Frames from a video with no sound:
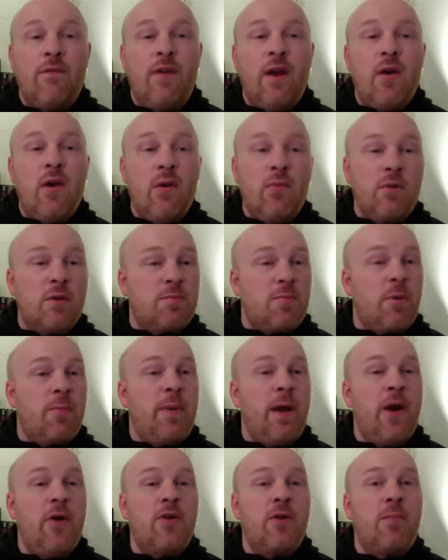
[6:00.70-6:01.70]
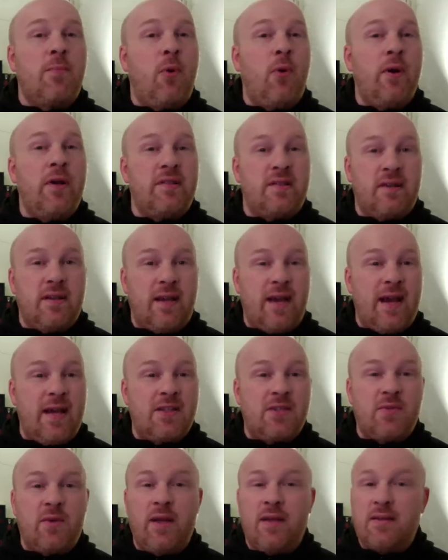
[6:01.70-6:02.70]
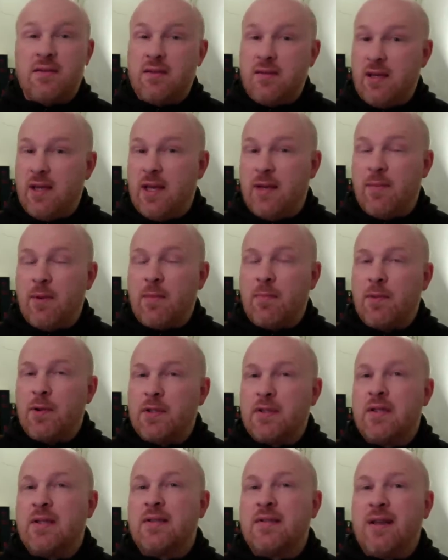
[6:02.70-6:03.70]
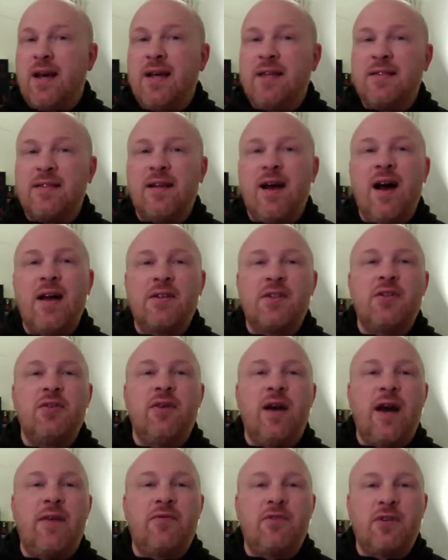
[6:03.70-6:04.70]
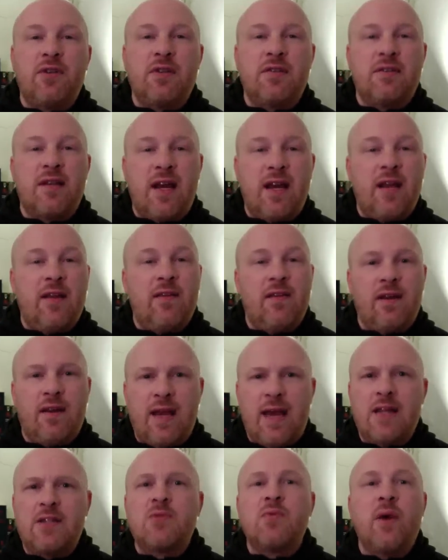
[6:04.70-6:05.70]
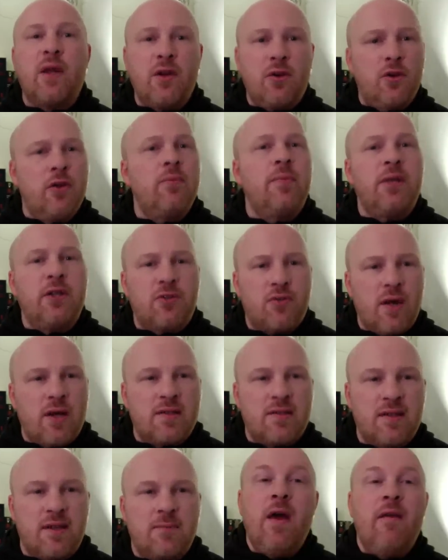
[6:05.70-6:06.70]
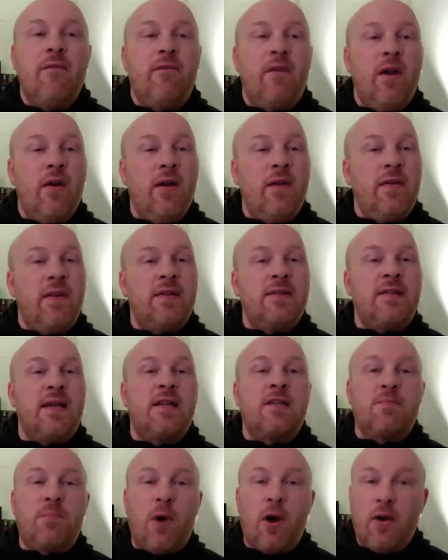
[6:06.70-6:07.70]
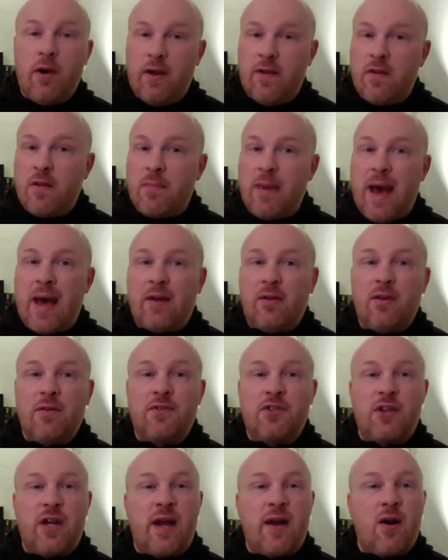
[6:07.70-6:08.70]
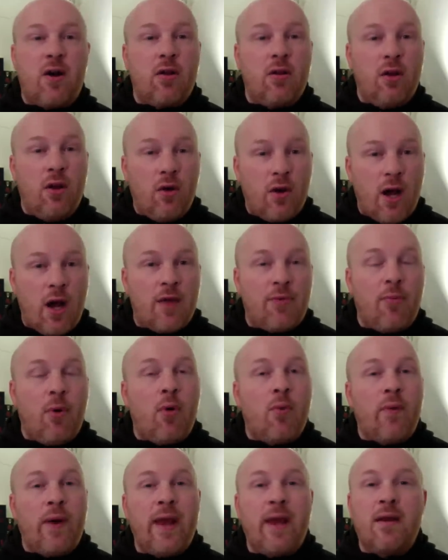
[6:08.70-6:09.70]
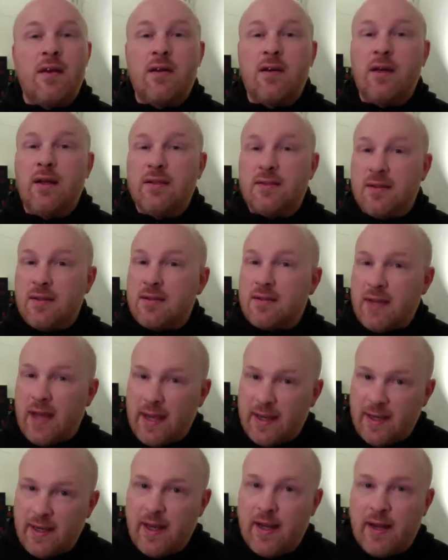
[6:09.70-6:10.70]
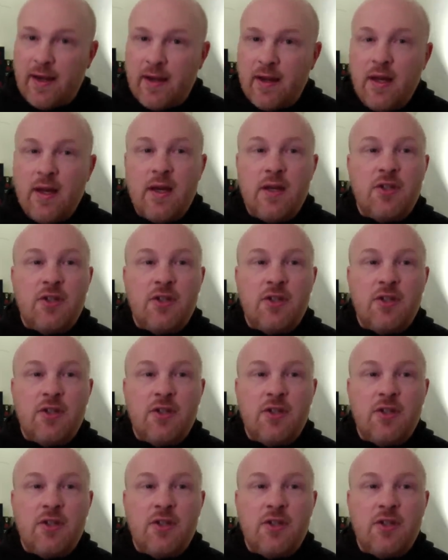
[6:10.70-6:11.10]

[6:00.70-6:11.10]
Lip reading: Verin was prepared to poison Cadswain's tea, but decides not to after deciding that Cadswain could be trusted. Verin then takes part in the Battle of Shadar Logoth while Rand cleanses Sidon.